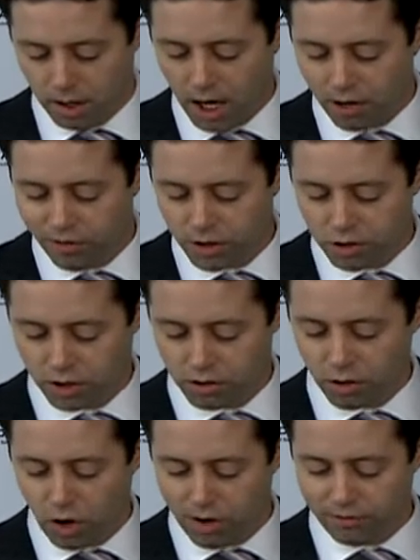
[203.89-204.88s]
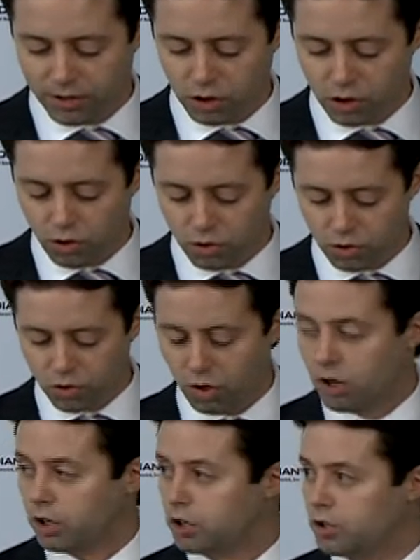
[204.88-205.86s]
Counterfeit drugs are often too
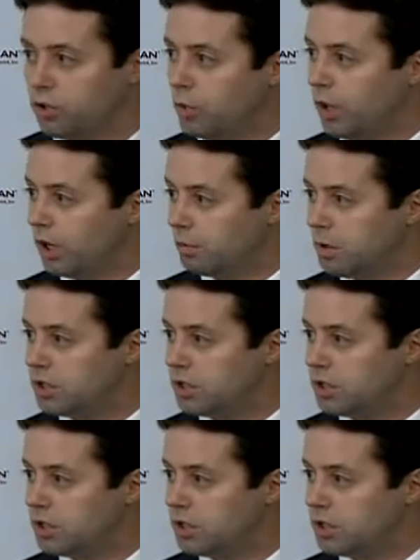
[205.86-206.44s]
strong or too weak,